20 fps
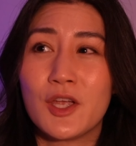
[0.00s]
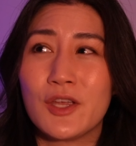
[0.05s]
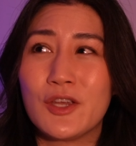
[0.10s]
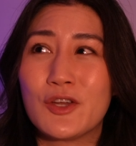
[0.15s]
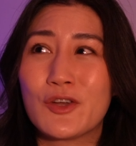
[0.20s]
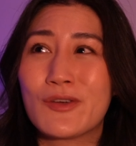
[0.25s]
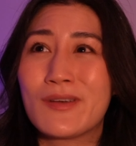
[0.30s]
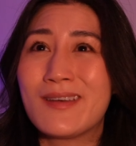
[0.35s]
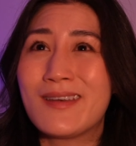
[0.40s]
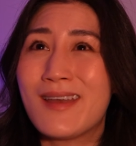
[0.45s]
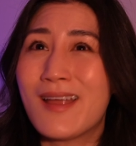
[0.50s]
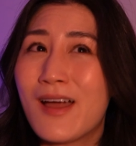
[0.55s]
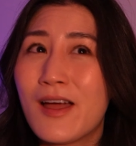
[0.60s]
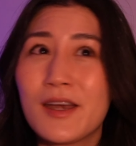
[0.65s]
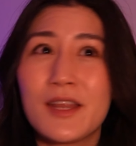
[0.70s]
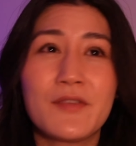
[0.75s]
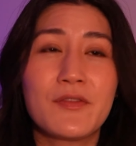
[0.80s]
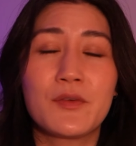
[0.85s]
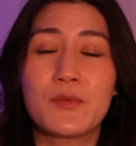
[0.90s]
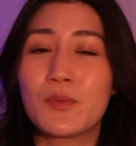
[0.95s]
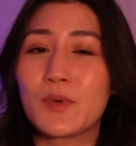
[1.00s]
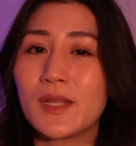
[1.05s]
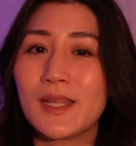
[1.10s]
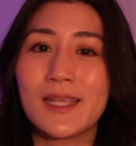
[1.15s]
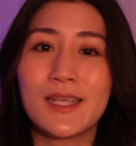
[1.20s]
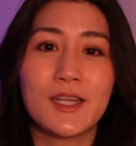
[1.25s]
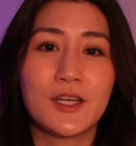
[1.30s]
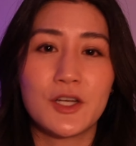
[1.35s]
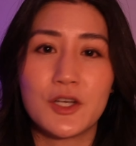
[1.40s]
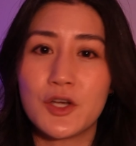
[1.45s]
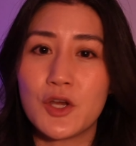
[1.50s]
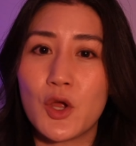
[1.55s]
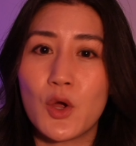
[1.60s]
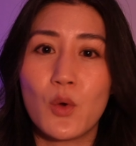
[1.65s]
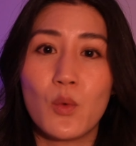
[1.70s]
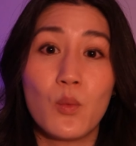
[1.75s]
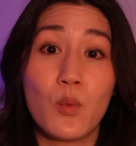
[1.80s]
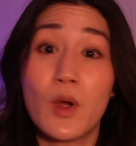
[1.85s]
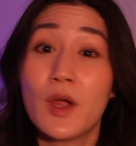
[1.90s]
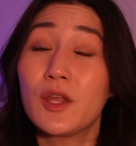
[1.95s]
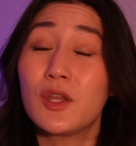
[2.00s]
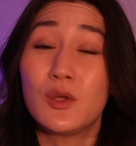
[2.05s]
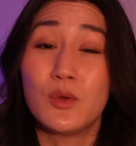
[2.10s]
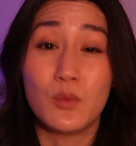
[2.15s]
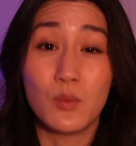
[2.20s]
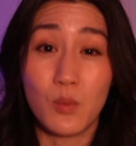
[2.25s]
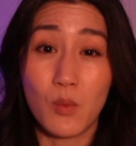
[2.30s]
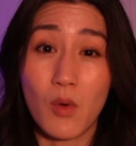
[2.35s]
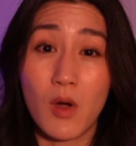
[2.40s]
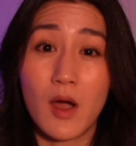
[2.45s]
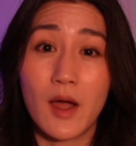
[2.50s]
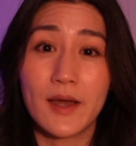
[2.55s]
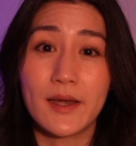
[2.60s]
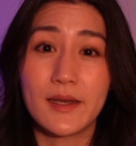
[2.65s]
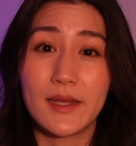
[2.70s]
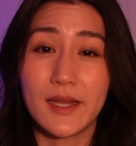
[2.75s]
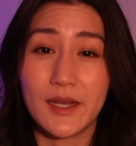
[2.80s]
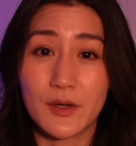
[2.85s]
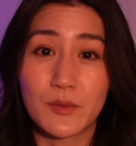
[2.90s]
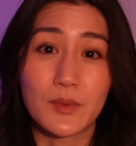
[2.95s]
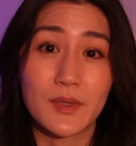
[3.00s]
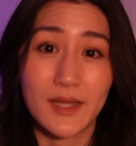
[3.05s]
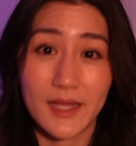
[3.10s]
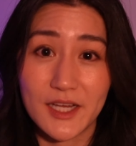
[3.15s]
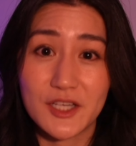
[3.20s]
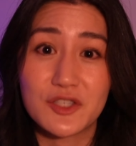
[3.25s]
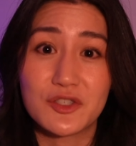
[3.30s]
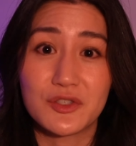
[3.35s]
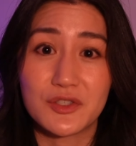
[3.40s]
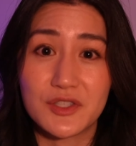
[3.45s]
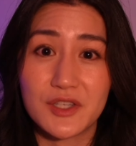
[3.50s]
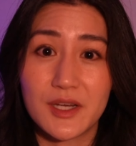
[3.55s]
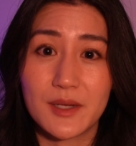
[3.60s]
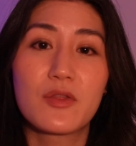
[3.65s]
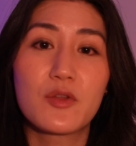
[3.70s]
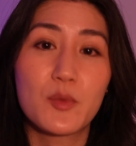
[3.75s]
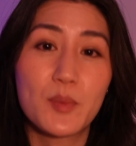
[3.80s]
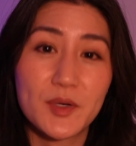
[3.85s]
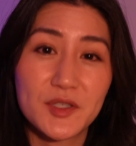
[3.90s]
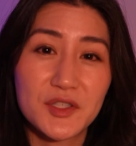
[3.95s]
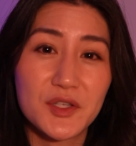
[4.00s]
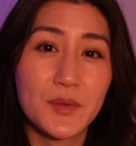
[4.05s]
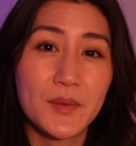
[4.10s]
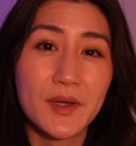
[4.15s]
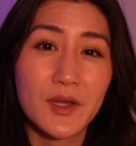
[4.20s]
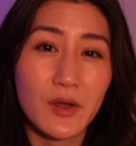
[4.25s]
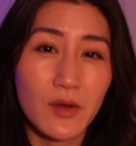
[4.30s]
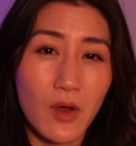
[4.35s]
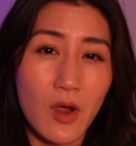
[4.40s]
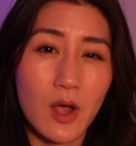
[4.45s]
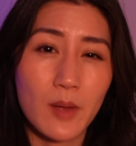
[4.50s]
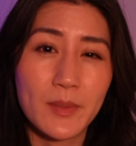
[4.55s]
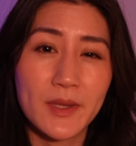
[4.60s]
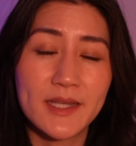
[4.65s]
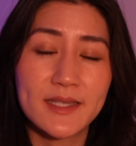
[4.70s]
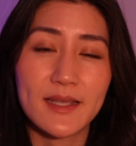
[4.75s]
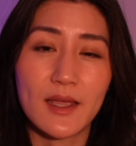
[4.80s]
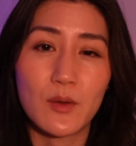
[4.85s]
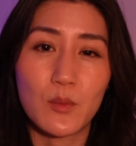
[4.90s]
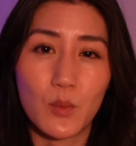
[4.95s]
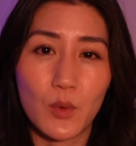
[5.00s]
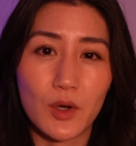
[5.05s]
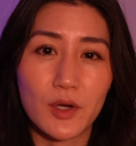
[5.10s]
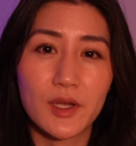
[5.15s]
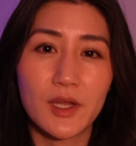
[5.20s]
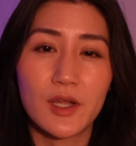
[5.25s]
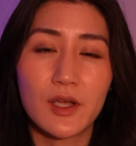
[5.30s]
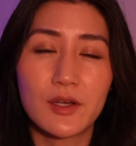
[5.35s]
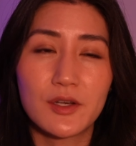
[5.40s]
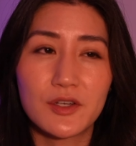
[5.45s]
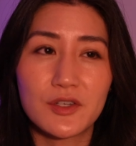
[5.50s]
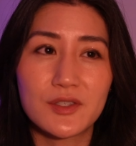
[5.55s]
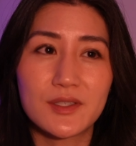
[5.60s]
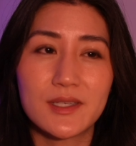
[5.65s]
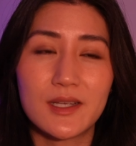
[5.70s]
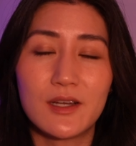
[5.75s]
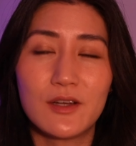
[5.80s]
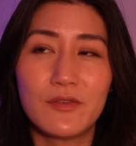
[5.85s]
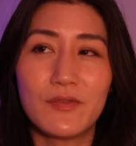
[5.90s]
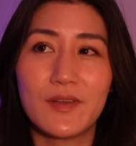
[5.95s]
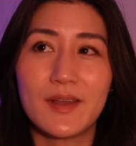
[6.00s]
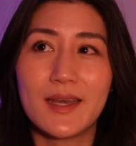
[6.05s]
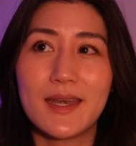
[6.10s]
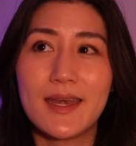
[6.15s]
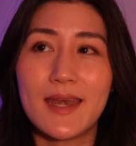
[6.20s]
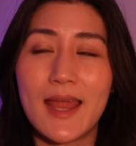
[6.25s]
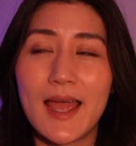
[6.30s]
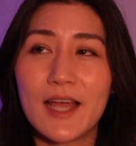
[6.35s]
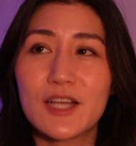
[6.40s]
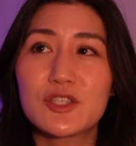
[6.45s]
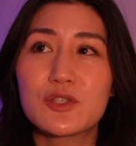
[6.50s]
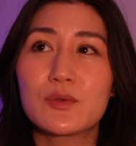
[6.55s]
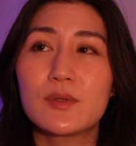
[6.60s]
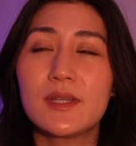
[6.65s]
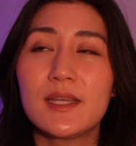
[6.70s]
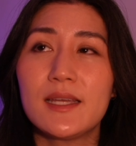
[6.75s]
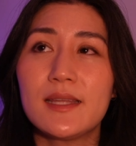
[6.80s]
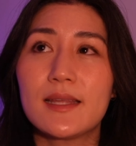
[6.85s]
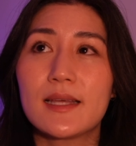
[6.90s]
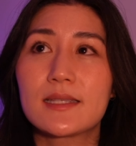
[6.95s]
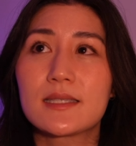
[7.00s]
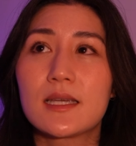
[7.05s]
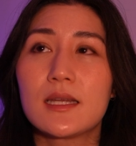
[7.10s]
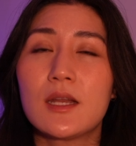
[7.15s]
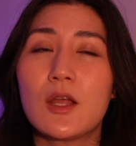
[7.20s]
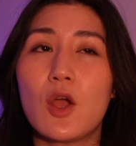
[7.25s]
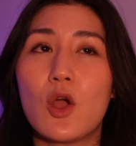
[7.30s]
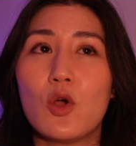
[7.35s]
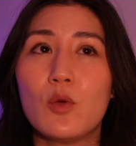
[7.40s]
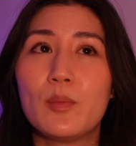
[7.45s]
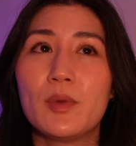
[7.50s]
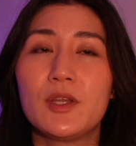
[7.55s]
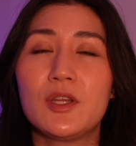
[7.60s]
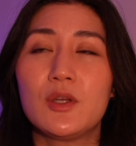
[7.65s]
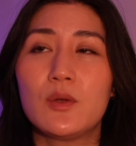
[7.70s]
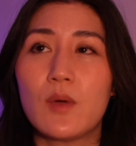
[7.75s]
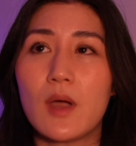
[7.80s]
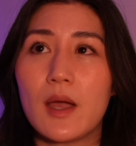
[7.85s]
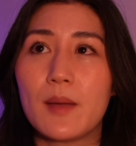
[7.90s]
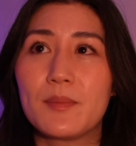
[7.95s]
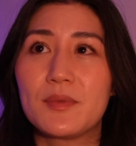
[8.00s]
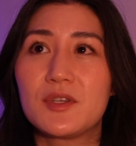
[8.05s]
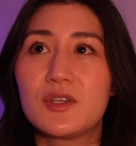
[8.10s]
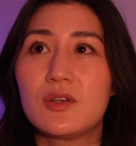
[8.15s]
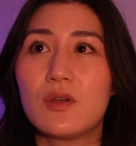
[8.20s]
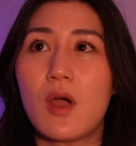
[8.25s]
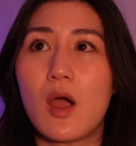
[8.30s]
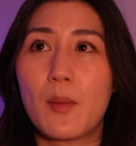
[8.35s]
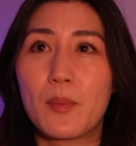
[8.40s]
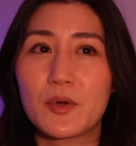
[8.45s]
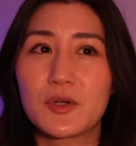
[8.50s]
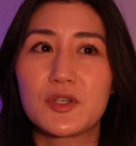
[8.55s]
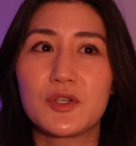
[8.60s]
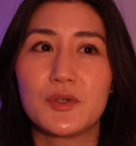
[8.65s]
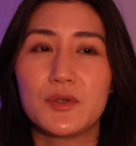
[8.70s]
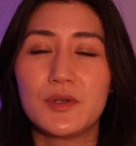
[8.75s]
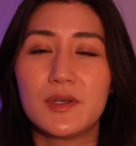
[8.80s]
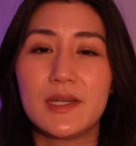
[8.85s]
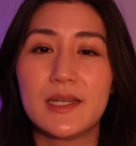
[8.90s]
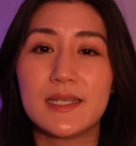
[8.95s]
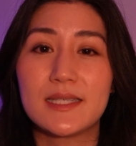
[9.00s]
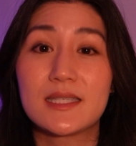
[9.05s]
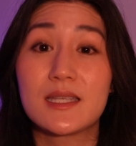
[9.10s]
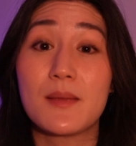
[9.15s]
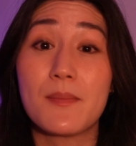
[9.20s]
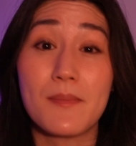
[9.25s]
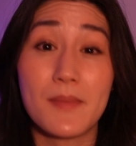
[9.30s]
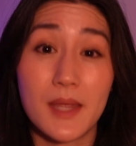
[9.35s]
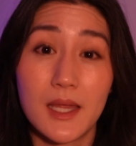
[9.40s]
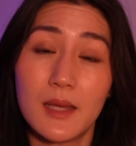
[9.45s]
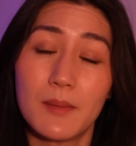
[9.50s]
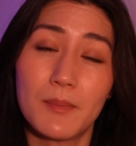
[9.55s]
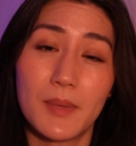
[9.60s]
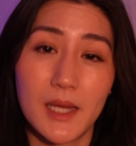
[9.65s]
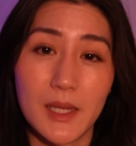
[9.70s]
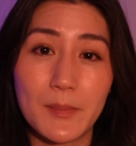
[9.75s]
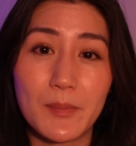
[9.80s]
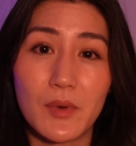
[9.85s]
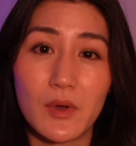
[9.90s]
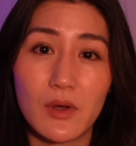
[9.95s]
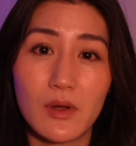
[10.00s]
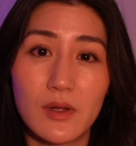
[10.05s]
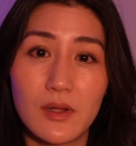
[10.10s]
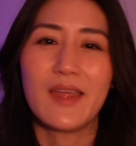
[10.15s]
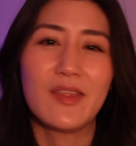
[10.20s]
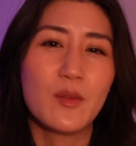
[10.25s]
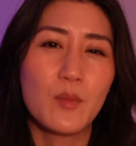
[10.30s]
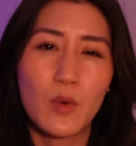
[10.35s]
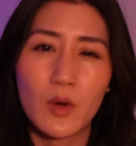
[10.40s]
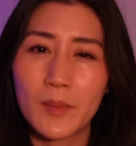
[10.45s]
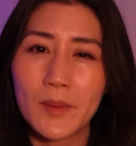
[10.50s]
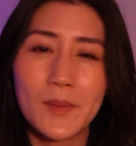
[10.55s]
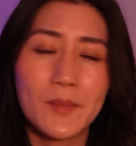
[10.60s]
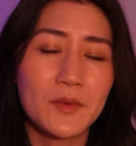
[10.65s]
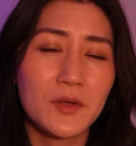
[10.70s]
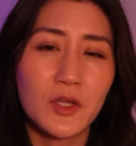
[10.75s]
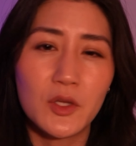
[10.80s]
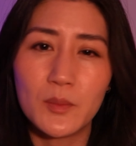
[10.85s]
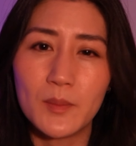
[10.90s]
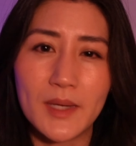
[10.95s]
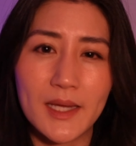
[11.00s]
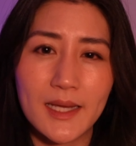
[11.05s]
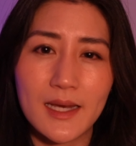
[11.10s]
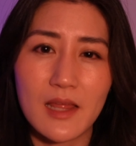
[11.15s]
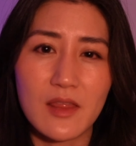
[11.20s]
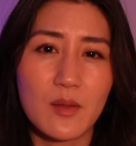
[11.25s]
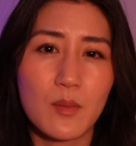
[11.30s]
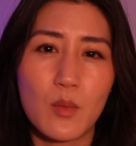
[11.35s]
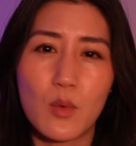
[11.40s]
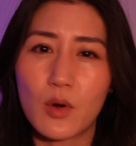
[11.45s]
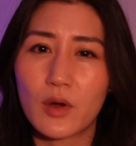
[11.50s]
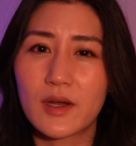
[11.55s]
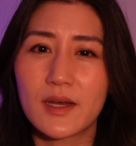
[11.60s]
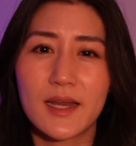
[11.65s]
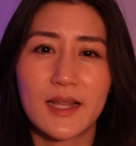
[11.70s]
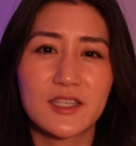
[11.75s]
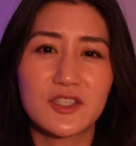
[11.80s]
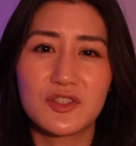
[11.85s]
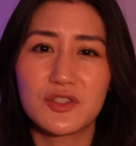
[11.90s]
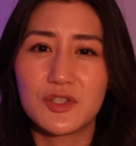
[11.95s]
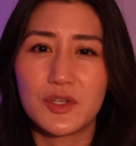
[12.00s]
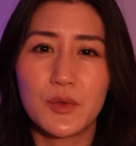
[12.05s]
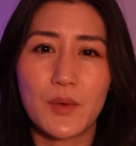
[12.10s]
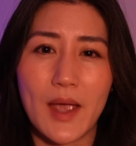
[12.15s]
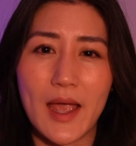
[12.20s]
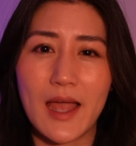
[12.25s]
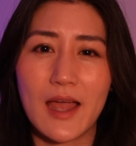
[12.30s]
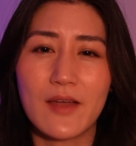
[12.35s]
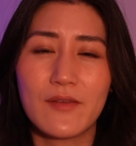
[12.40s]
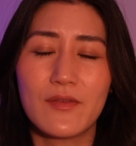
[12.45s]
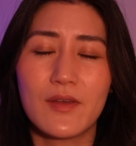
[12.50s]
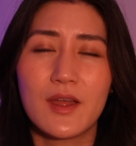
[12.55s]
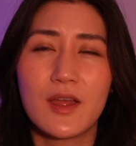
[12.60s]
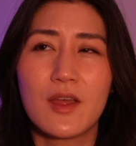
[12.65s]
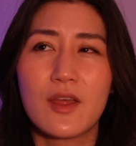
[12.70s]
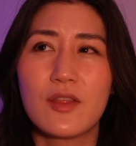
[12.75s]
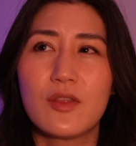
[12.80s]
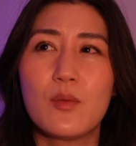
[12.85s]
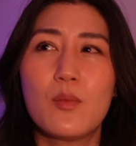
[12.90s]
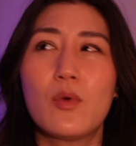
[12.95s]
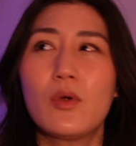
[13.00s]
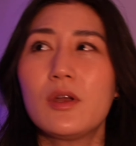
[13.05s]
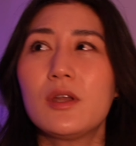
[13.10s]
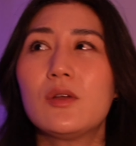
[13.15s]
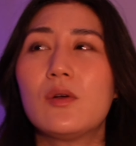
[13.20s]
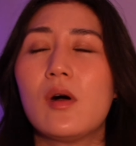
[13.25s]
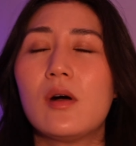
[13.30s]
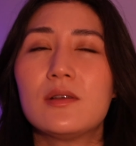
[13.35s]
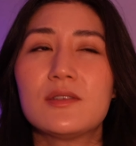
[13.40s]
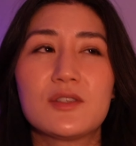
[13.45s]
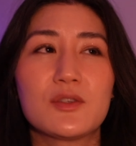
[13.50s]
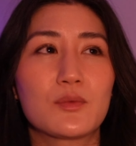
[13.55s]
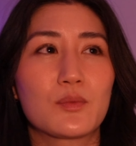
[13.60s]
you're not even really gonna know what you want in a relationship. Through pursuing your hobbies and working on yourself, naturally that's gonna open you up to opportunities to meet people. And the more people you meet and the more connections you have, the more you'll also